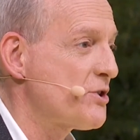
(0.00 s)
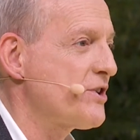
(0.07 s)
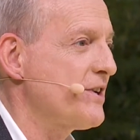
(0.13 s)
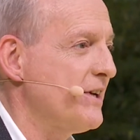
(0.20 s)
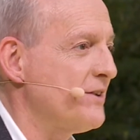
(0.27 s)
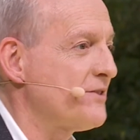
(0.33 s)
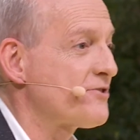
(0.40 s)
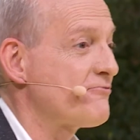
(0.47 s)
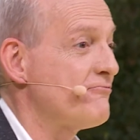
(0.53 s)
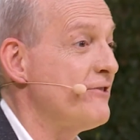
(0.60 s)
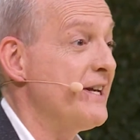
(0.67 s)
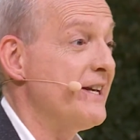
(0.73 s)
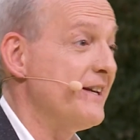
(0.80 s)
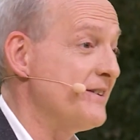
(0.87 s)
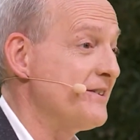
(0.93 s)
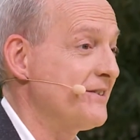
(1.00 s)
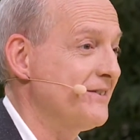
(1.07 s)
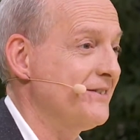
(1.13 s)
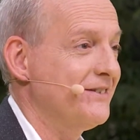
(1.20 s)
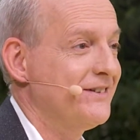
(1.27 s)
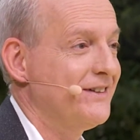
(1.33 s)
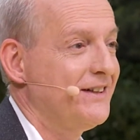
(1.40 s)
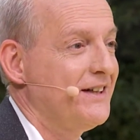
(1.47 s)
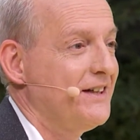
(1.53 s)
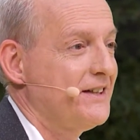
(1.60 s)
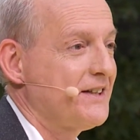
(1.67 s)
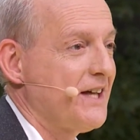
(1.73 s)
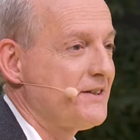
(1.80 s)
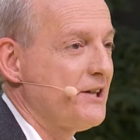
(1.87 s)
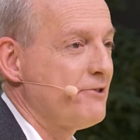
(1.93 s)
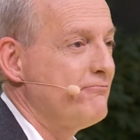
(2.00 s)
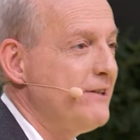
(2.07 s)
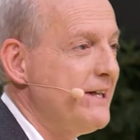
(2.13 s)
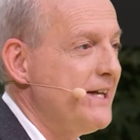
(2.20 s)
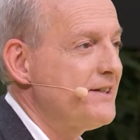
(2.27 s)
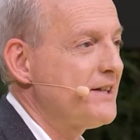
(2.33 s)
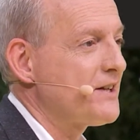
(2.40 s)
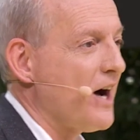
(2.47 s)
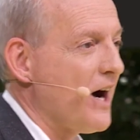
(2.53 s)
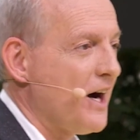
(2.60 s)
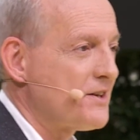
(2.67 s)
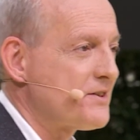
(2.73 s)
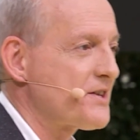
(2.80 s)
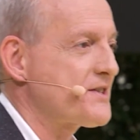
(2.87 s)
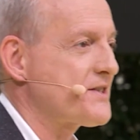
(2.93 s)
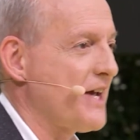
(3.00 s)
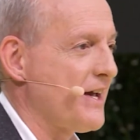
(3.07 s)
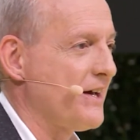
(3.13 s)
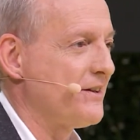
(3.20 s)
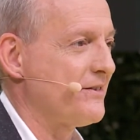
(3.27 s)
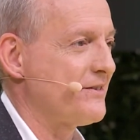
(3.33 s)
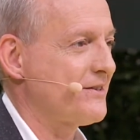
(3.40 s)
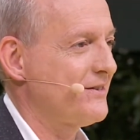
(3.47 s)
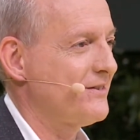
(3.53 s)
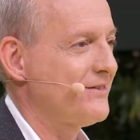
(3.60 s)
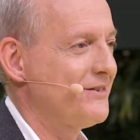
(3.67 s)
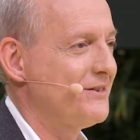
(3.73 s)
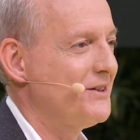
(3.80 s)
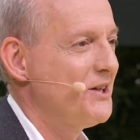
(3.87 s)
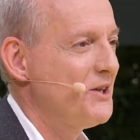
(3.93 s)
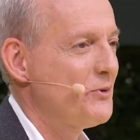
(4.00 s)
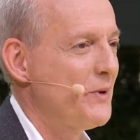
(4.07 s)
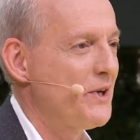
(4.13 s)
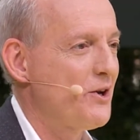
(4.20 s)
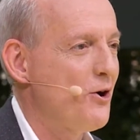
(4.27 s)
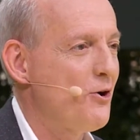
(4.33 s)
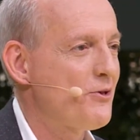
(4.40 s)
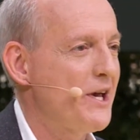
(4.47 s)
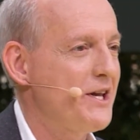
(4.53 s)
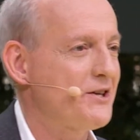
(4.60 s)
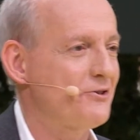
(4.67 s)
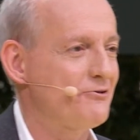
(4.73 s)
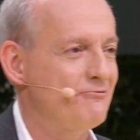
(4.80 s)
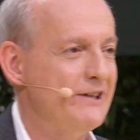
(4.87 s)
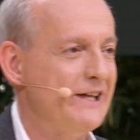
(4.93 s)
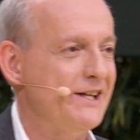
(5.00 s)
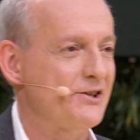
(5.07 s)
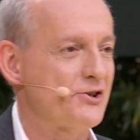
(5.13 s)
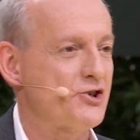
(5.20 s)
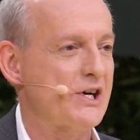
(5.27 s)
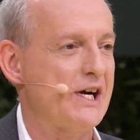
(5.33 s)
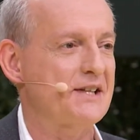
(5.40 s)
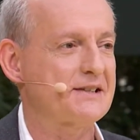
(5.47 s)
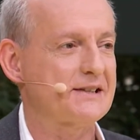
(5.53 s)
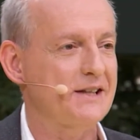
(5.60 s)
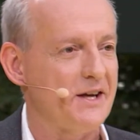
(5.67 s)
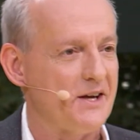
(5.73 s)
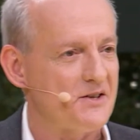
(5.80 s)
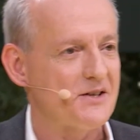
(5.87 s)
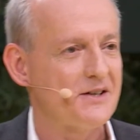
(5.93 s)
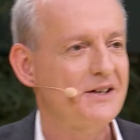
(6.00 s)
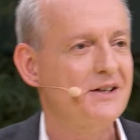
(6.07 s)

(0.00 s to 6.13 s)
machines read? Can they read and understand? We know they can read and translate